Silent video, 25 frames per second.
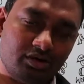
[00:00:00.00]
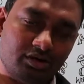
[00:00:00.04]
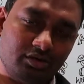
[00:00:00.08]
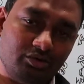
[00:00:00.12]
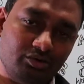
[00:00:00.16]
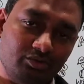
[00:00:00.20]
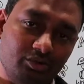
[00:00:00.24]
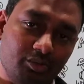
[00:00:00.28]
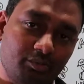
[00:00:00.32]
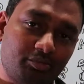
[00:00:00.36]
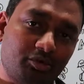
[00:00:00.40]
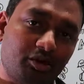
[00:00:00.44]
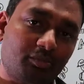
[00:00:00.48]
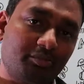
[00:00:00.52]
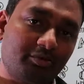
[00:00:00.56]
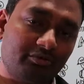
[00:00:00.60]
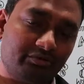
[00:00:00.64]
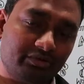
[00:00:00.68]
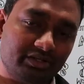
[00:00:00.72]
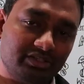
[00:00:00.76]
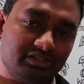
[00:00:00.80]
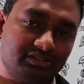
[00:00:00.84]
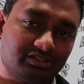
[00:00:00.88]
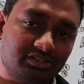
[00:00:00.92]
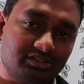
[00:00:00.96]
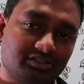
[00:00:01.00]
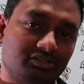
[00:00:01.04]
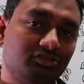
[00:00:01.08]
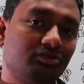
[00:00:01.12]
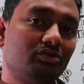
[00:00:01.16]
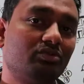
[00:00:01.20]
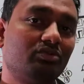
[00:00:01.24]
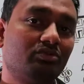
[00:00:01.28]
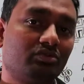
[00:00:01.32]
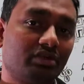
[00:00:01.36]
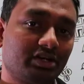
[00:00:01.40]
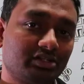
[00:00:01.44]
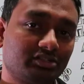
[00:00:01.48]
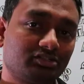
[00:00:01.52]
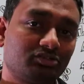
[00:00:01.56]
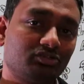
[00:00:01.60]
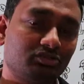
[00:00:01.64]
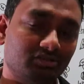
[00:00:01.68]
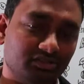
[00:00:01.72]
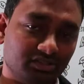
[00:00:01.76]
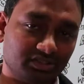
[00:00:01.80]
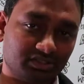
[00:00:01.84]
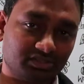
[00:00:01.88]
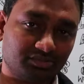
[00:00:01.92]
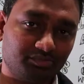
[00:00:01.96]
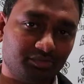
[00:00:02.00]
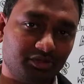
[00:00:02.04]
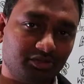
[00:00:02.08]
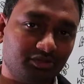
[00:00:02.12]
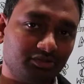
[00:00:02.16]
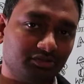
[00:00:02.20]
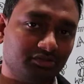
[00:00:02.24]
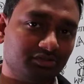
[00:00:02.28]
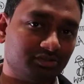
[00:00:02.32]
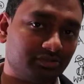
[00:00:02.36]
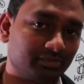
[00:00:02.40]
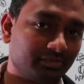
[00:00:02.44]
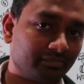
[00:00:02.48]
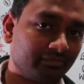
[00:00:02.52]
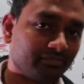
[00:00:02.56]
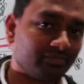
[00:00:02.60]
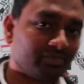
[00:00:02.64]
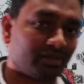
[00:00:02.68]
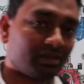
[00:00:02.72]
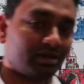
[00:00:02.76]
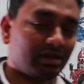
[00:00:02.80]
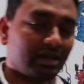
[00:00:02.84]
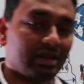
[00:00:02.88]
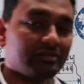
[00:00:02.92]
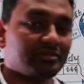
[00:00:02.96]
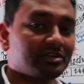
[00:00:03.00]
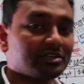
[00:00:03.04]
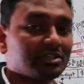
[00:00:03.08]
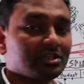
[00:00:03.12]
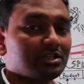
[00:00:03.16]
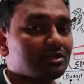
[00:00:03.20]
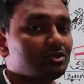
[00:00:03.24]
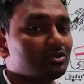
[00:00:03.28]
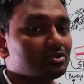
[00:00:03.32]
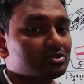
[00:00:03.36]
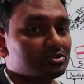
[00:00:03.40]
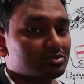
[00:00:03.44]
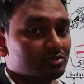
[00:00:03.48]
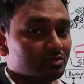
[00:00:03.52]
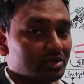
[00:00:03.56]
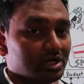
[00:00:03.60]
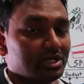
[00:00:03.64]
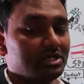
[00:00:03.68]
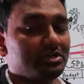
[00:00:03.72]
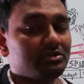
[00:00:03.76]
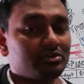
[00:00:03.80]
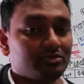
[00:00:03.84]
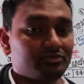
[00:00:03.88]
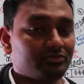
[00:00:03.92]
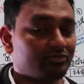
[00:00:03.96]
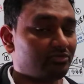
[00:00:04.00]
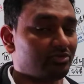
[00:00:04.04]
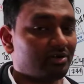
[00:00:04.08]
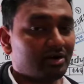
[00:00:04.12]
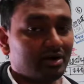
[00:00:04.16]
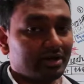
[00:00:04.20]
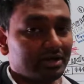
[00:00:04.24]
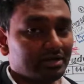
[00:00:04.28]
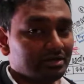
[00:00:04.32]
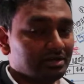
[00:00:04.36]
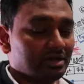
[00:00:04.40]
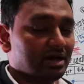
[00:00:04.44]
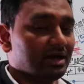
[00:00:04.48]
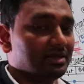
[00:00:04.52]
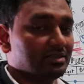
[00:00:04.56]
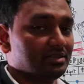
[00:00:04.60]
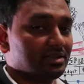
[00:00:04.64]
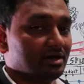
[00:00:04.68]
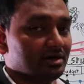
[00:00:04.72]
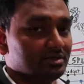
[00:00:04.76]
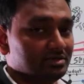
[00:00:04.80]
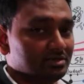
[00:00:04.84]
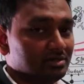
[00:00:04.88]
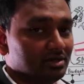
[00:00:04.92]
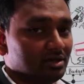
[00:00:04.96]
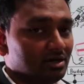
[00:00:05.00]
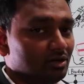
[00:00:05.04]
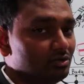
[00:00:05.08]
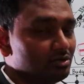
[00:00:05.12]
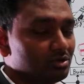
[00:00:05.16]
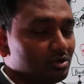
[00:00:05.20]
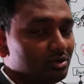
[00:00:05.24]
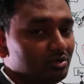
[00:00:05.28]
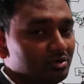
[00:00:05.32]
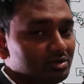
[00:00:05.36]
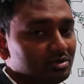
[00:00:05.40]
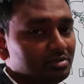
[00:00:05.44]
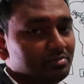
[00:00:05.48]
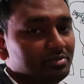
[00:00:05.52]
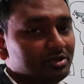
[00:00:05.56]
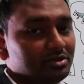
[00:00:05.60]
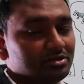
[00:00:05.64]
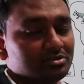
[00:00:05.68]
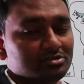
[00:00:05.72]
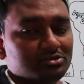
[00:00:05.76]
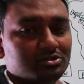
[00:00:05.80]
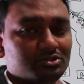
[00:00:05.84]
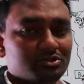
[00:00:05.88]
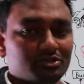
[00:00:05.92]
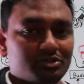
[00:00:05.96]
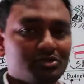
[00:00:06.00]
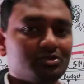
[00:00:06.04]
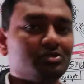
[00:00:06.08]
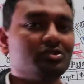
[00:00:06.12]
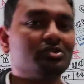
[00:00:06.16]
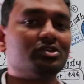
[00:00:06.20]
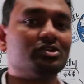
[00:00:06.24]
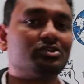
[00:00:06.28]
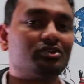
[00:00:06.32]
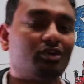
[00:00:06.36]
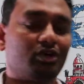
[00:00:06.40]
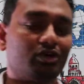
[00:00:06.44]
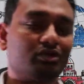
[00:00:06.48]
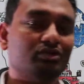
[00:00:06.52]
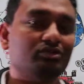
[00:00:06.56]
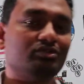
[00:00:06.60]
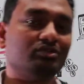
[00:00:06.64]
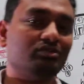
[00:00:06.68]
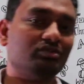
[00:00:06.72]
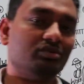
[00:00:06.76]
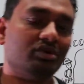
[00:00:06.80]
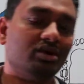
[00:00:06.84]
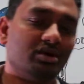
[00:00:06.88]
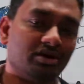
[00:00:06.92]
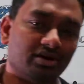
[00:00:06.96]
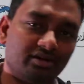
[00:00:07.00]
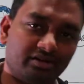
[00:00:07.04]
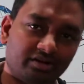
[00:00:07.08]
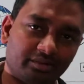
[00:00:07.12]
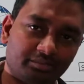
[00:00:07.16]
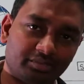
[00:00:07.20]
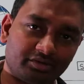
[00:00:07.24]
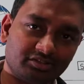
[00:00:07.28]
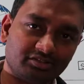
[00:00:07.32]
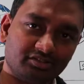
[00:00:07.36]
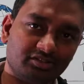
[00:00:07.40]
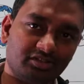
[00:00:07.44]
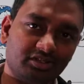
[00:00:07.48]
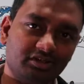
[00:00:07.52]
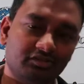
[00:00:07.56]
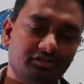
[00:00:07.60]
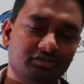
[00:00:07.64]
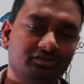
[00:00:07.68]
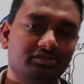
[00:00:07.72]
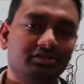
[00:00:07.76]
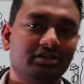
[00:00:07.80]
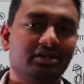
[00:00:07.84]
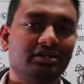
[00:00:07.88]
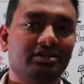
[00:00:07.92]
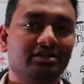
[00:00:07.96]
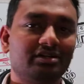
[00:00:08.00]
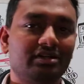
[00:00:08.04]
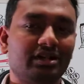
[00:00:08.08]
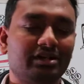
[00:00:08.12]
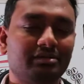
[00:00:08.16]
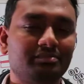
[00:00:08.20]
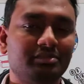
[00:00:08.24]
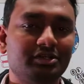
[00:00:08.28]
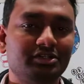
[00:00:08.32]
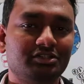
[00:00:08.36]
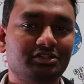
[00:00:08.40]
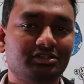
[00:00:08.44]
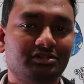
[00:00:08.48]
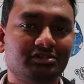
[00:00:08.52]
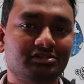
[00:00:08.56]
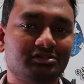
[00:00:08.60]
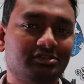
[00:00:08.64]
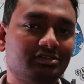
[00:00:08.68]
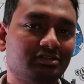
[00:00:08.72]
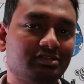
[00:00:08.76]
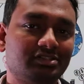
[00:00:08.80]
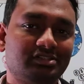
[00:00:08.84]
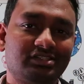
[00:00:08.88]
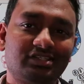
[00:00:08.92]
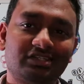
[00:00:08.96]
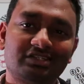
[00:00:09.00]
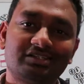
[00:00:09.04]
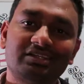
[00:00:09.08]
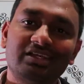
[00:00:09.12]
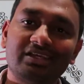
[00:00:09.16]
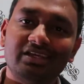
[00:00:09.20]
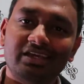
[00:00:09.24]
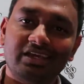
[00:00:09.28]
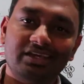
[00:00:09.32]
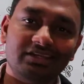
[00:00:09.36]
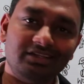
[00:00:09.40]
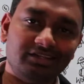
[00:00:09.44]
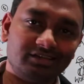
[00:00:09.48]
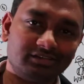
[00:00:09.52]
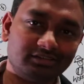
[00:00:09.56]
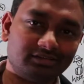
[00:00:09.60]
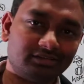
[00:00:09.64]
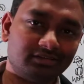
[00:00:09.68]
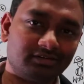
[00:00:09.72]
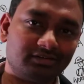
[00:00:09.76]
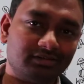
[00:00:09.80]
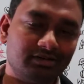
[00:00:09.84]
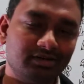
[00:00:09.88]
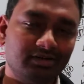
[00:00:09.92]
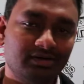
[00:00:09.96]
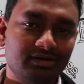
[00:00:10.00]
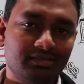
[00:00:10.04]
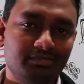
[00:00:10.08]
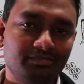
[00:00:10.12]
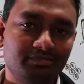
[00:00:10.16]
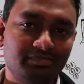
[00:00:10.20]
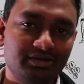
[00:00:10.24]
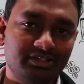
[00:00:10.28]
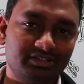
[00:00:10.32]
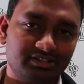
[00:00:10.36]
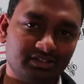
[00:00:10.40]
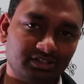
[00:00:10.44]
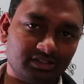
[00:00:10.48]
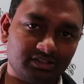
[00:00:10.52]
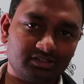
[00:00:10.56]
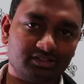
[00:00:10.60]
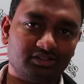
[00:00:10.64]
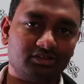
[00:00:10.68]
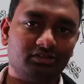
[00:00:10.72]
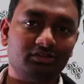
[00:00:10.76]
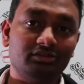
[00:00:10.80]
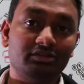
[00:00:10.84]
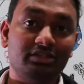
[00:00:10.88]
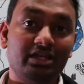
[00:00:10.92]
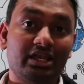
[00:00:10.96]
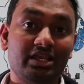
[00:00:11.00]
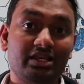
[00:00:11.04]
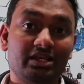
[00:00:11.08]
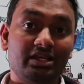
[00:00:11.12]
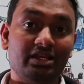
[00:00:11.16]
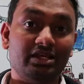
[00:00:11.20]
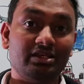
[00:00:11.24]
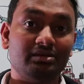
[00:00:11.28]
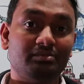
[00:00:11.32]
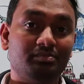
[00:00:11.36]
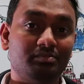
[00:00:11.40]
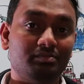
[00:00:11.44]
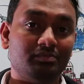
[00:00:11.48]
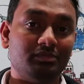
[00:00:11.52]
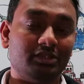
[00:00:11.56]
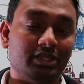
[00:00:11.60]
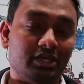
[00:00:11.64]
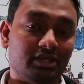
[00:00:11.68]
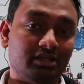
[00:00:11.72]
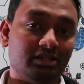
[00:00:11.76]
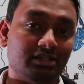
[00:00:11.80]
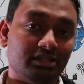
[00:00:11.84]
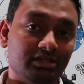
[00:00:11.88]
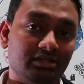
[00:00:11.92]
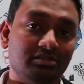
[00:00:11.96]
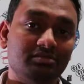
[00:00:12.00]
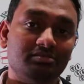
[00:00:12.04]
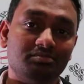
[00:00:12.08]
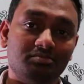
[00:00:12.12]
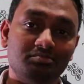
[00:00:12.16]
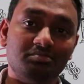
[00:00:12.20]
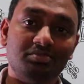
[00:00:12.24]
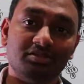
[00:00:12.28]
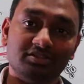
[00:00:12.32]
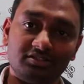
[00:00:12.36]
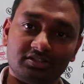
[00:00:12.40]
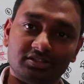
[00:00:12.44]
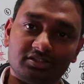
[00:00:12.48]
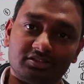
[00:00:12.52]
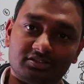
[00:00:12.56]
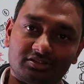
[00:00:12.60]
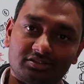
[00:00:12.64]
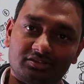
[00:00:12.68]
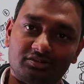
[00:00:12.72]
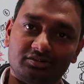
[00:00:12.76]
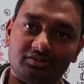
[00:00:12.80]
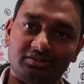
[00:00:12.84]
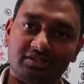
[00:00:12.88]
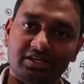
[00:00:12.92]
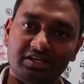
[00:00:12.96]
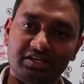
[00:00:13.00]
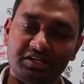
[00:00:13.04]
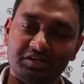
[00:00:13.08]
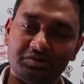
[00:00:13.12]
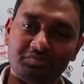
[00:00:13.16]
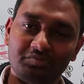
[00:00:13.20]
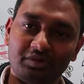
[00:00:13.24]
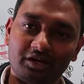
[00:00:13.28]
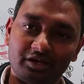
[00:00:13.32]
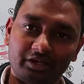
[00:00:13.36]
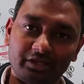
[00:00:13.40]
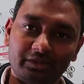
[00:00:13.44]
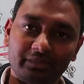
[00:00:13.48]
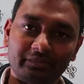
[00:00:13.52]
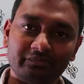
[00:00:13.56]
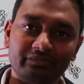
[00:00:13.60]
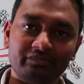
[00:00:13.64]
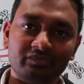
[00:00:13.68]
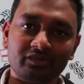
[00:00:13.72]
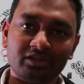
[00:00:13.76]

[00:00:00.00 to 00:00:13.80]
Do a proper research. Don't rush through this, because everything looks really fine at the outlook, because you're going to talk to representatives to get an admission. So it's just like any other business. They need business. They need money.